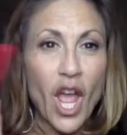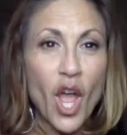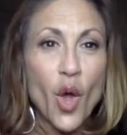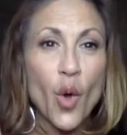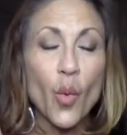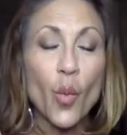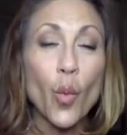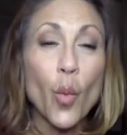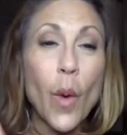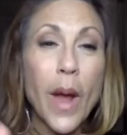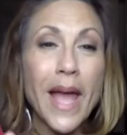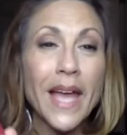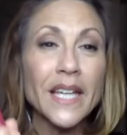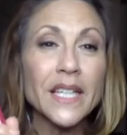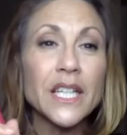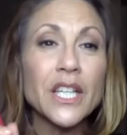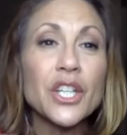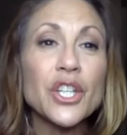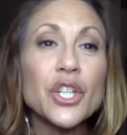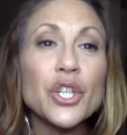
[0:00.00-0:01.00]
When
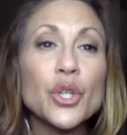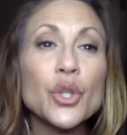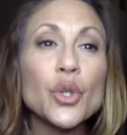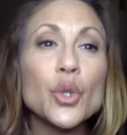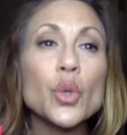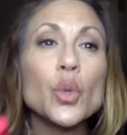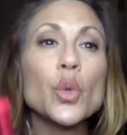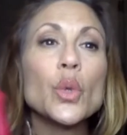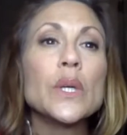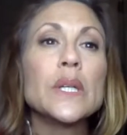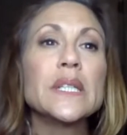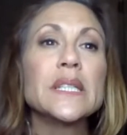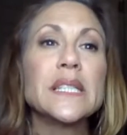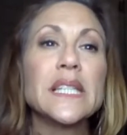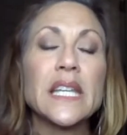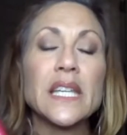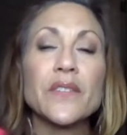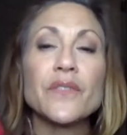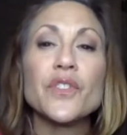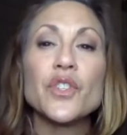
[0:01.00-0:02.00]
you
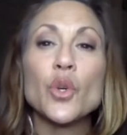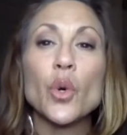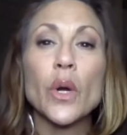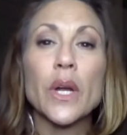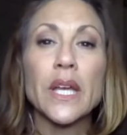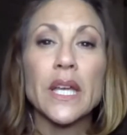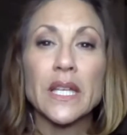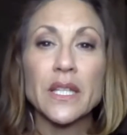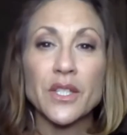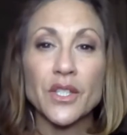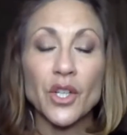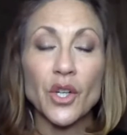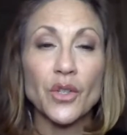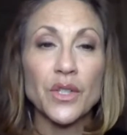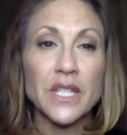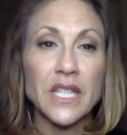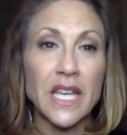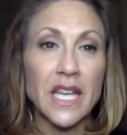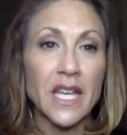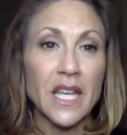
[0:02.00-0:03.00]
give your
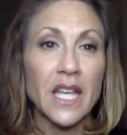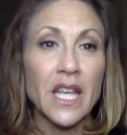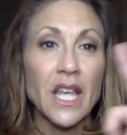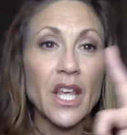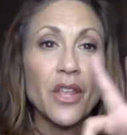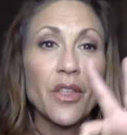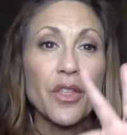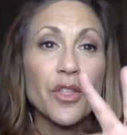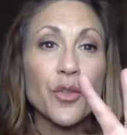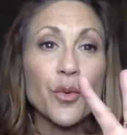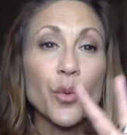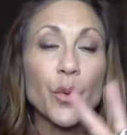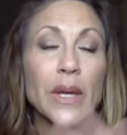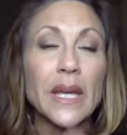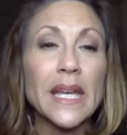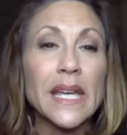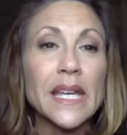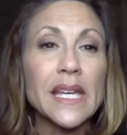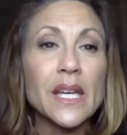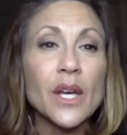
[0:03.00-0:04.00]
consultant
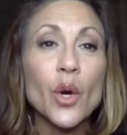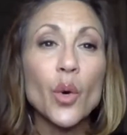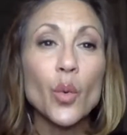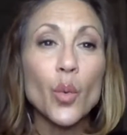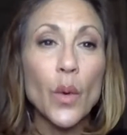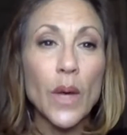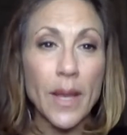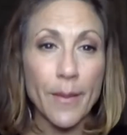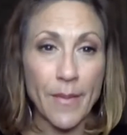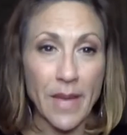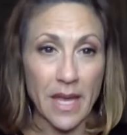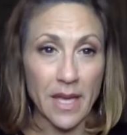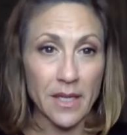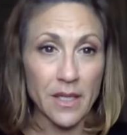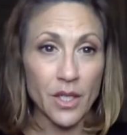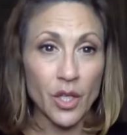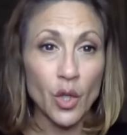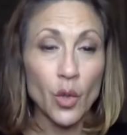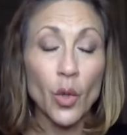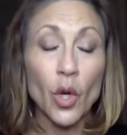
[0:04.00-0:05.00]
3
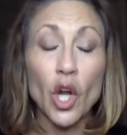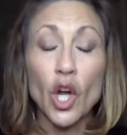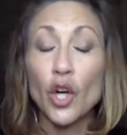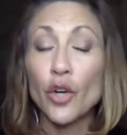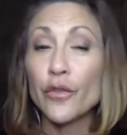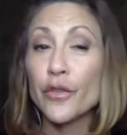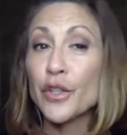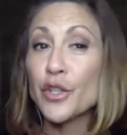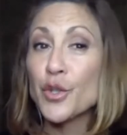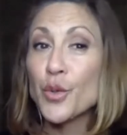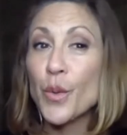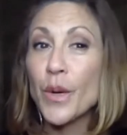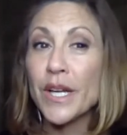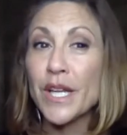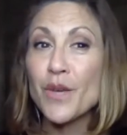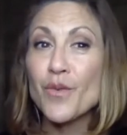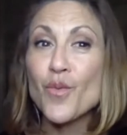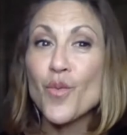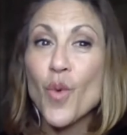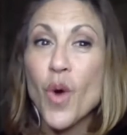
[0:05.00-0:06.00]
women who are over
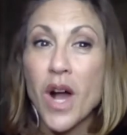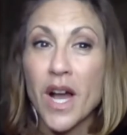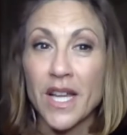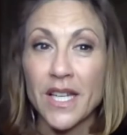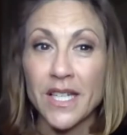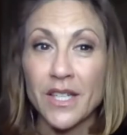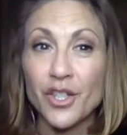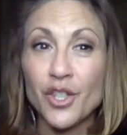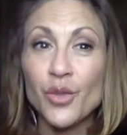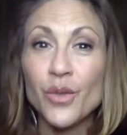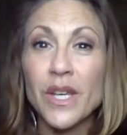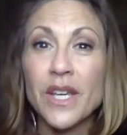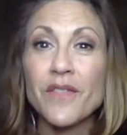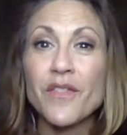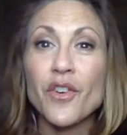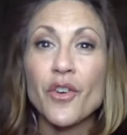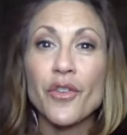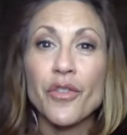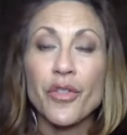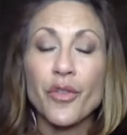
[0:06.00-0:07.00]
21, you give
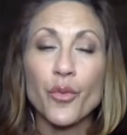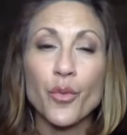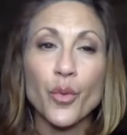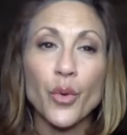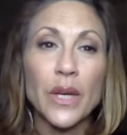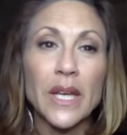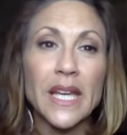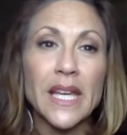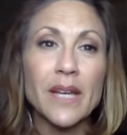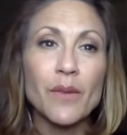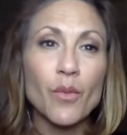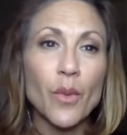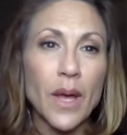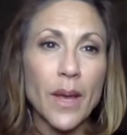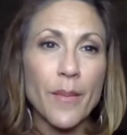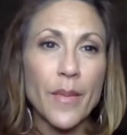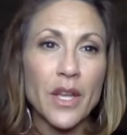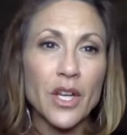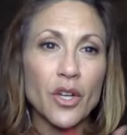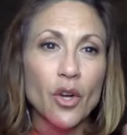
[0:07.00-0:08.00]
her 3
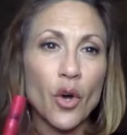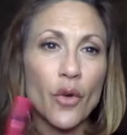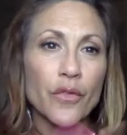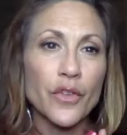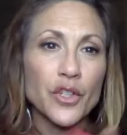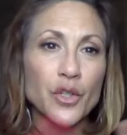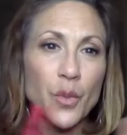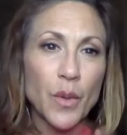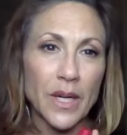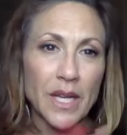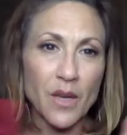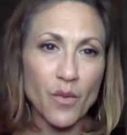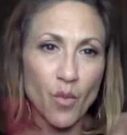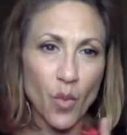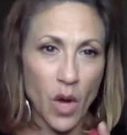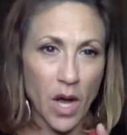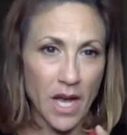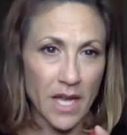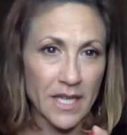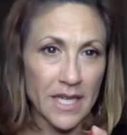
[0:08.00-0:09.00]
women over
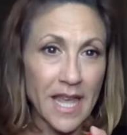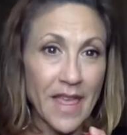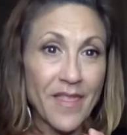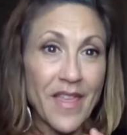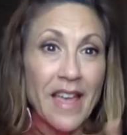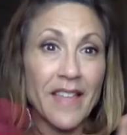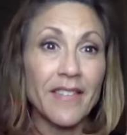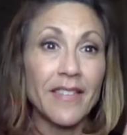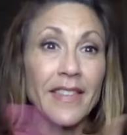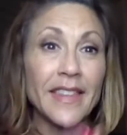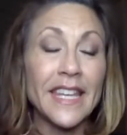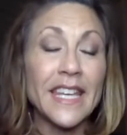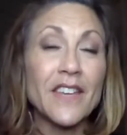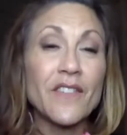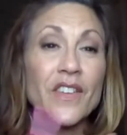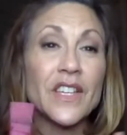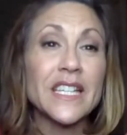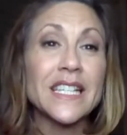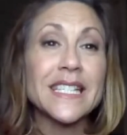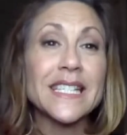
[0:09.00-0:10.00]
21 that live
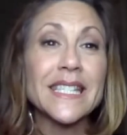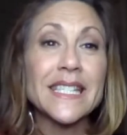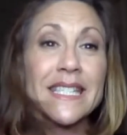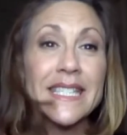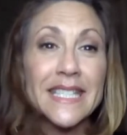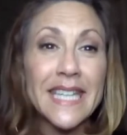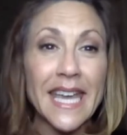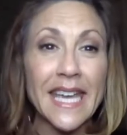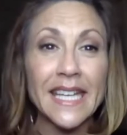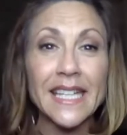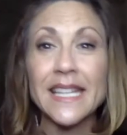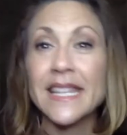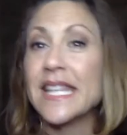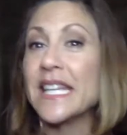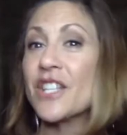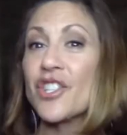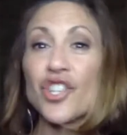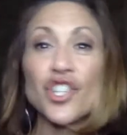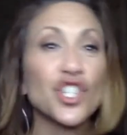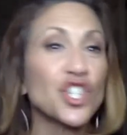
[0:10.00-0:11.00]
in a state
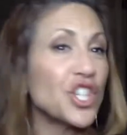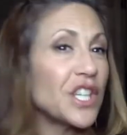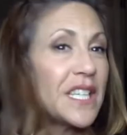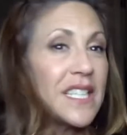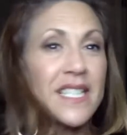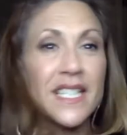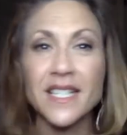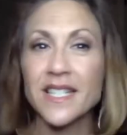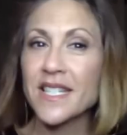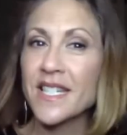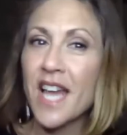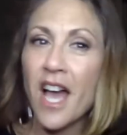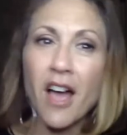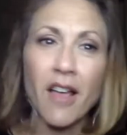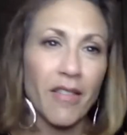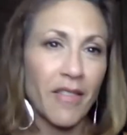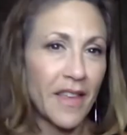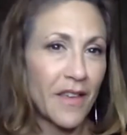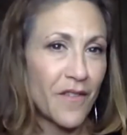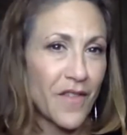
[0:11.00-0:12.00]
that she does
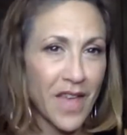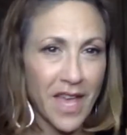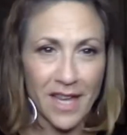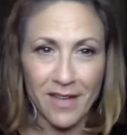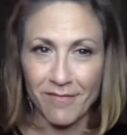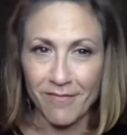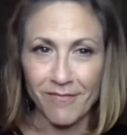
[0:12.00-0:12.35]
not live in.